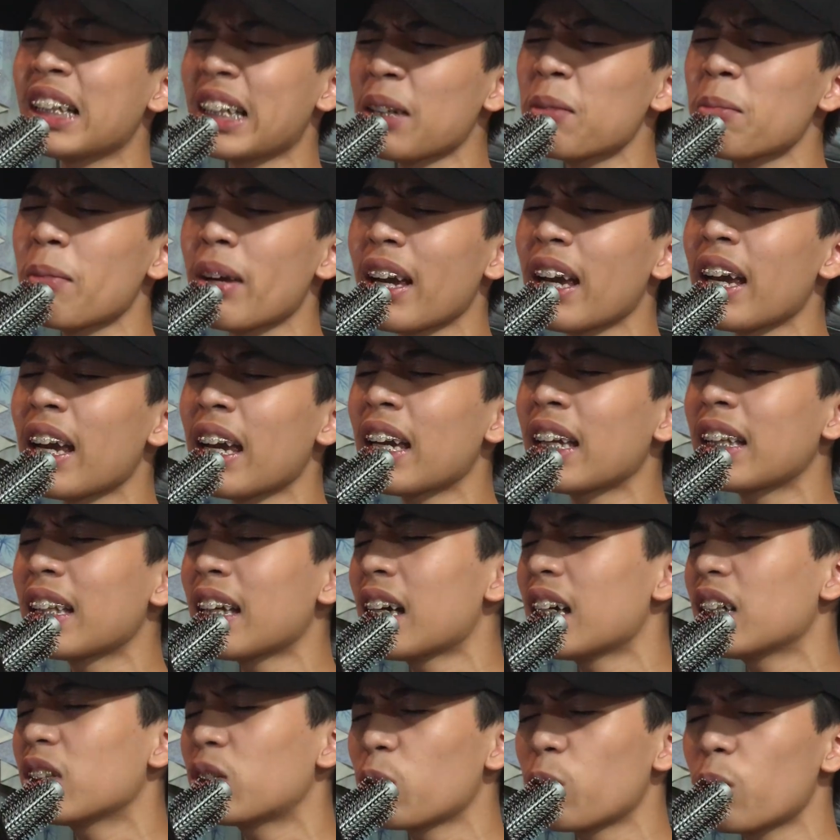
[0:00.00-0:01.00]
It made
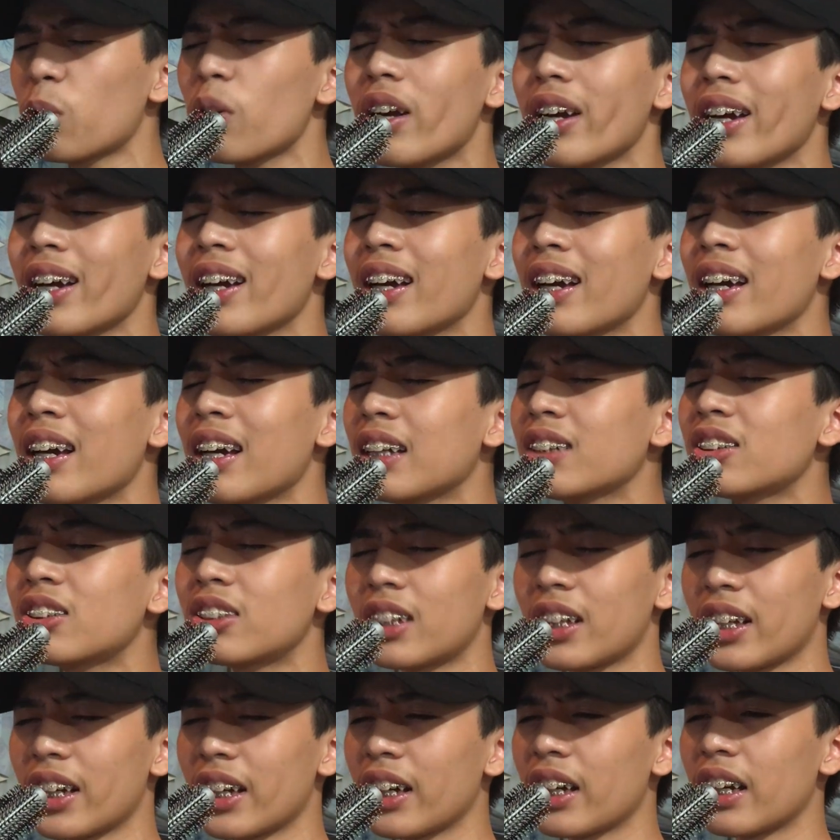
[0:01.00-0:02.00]
us
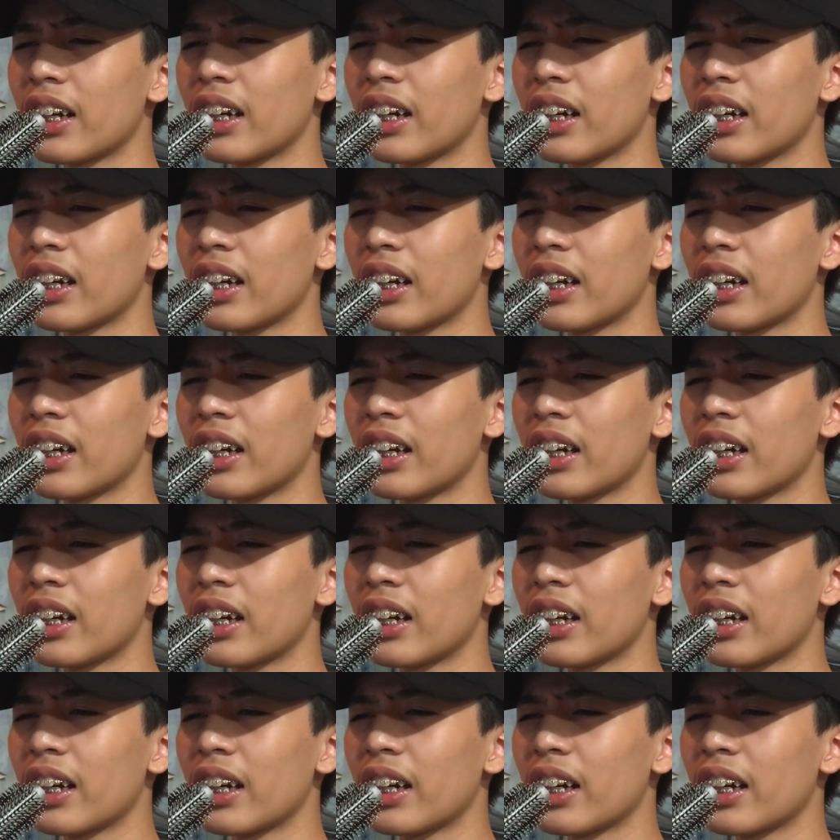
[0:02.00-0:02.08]
restless.